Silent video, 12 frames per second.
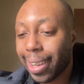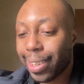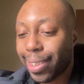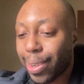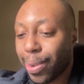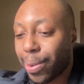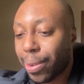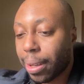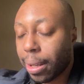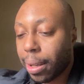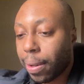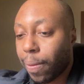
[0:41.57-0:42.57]
so
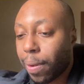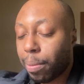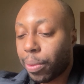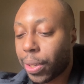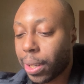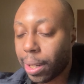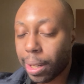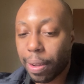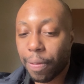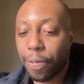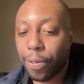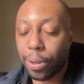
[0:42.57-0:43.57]
what I'm seeing
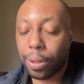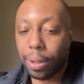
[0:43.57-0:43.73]
here for